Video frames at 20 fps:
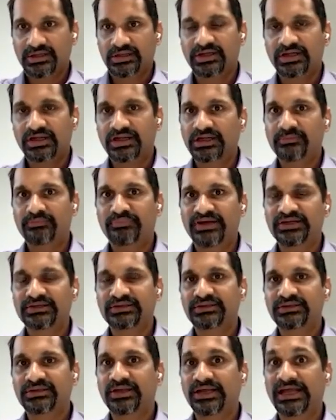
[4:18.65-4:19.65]

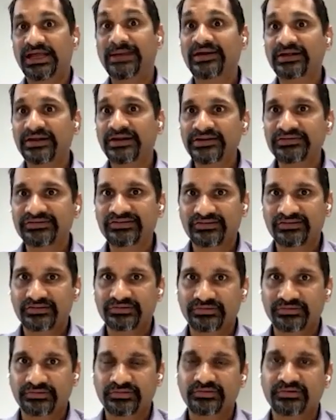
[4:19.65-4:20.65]
but I'm a credit
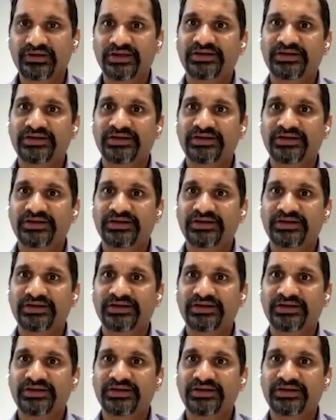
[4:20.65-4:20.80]
structurer.